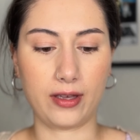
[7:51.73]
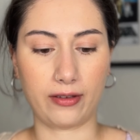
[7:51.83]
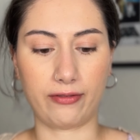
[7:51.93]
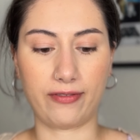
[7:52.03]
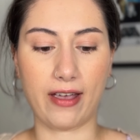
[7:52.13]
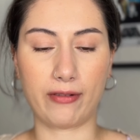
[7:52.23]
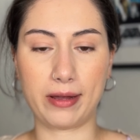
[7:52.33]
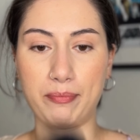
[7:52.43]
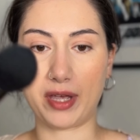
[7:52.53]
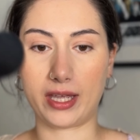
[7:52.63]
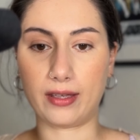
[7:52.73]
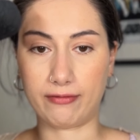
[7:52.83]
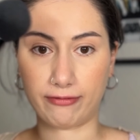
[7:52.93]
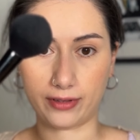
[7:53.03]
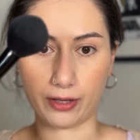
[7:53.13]
very big and
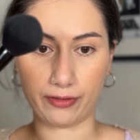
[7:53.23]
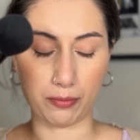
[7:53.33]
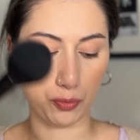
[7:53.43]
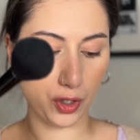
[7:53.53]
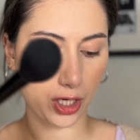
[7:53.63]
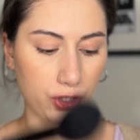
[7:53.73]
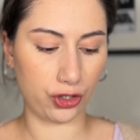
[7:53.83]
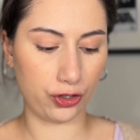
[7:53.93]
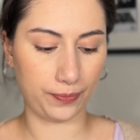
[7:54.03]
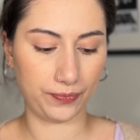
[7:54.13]
fluffy brush